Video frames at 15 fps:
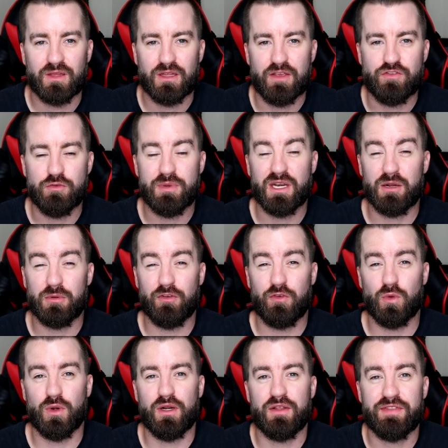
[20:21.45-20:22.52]
If you've been here
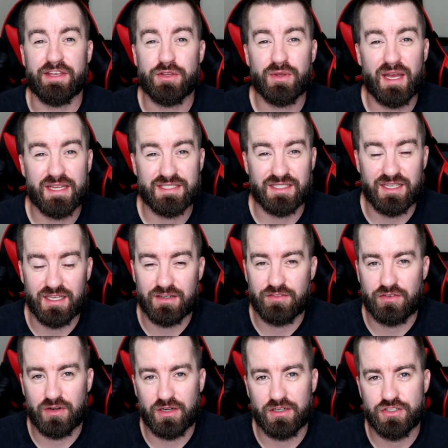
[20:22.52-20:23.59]
before, thank you guys again
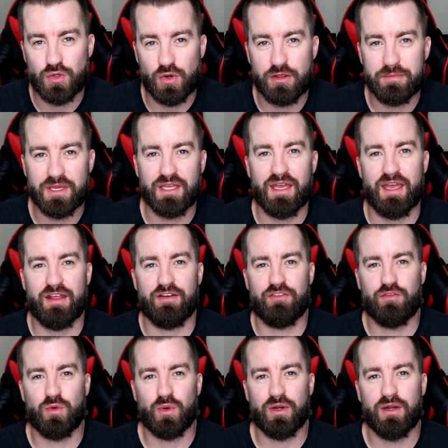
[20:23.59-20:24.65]
for joining me and
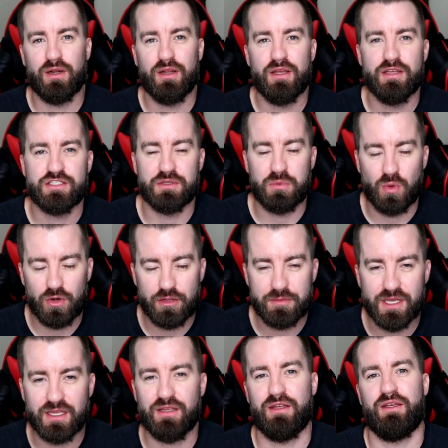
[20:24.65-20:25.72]
for supporting
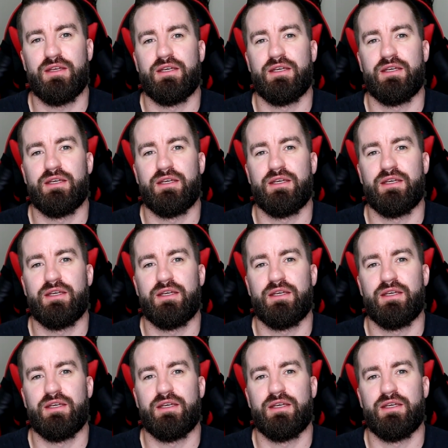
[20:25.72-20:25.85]
me